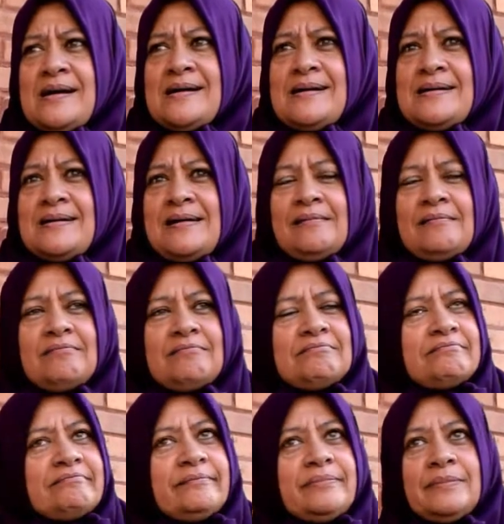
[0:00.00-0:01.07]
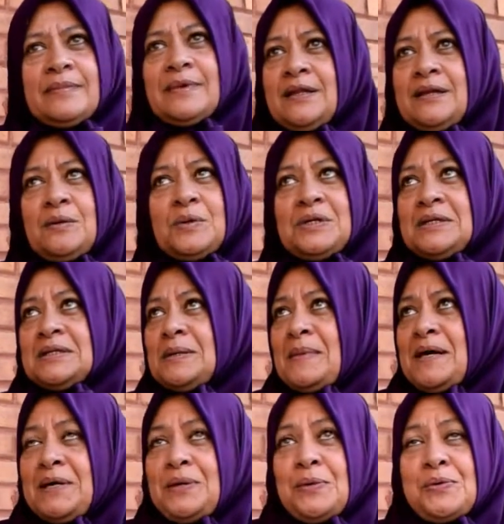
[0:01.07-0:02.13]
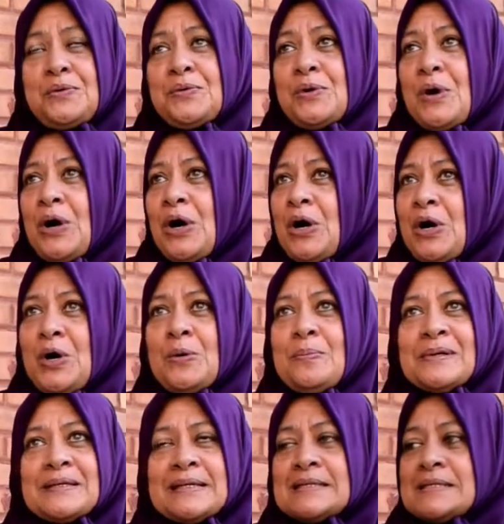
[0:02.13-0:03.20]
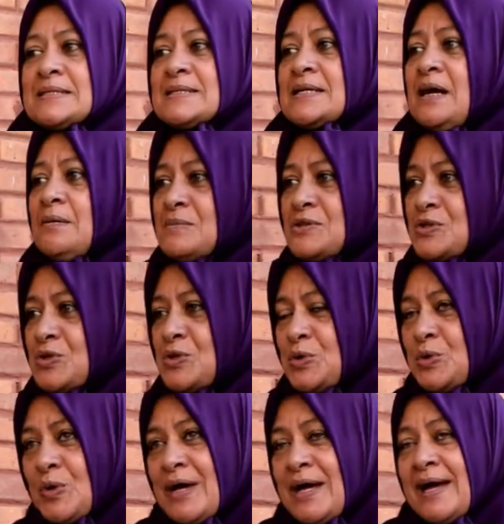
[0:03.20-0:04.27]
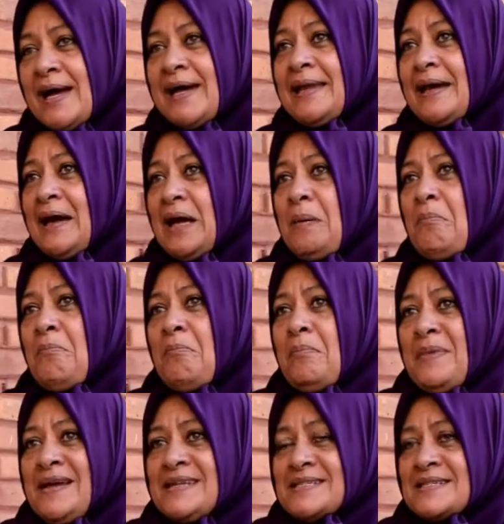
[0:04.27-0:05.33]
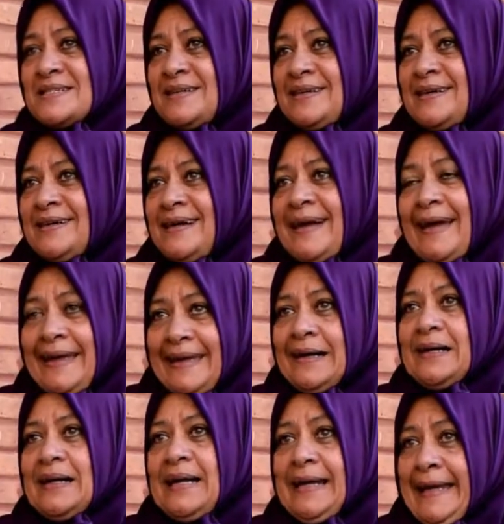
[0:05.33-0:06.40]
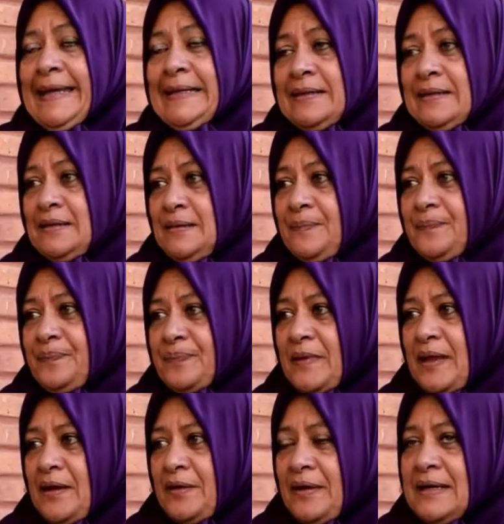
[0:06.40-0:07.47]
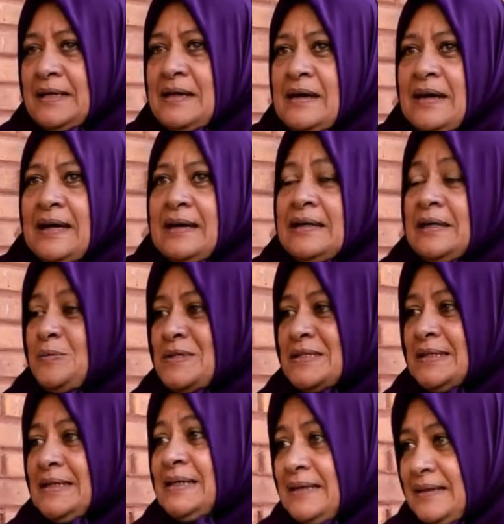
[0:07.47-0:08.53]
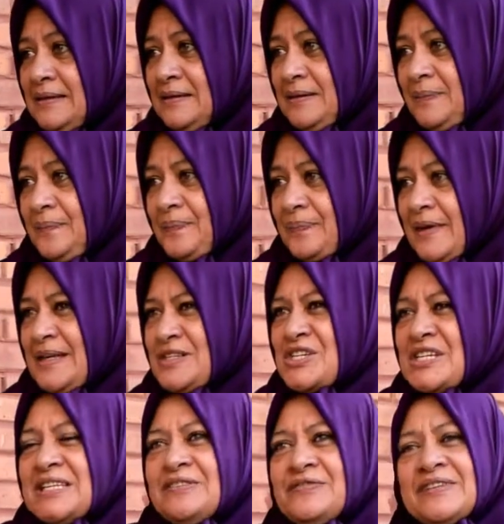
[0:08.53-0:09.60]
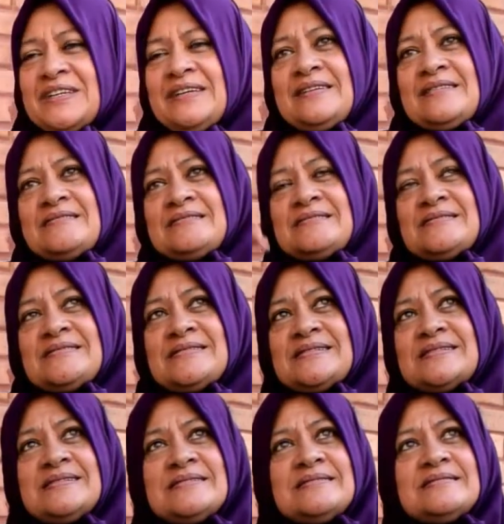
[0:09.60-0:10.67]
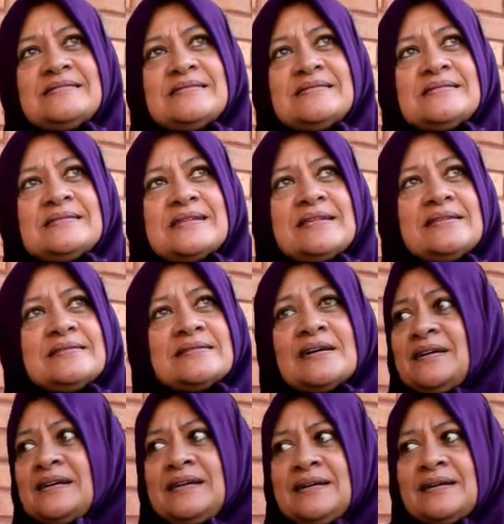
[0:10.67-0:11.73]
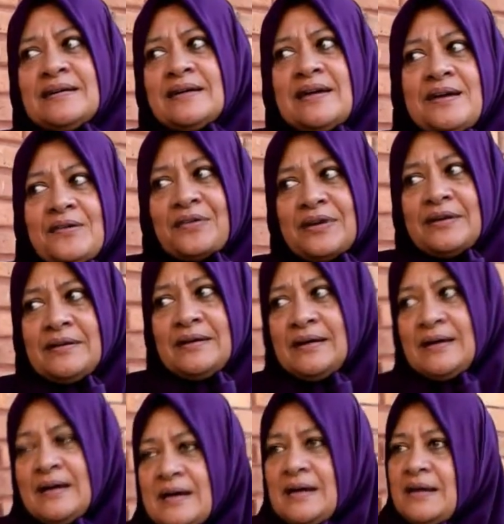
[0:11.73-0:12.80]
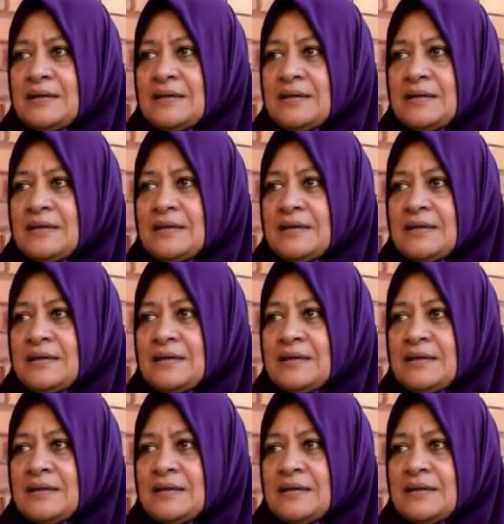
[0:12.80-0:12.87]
And Allahu Alam, I don't know how, but it just comes to you. And I met a lady, right? The name was Alia, and she lived in Tahliya area.